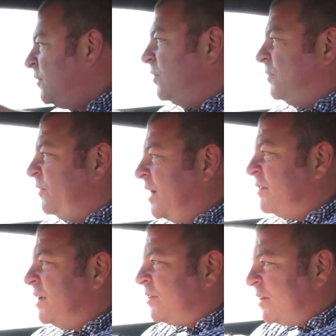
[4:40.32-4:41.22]
It's
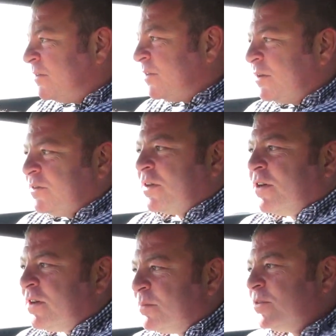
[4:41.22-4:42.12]
very good over those
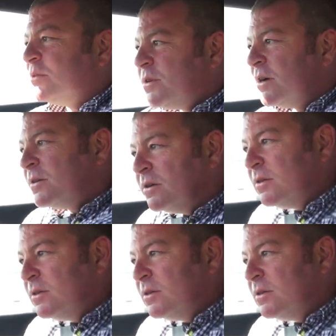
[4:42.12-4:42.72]
curbs as well.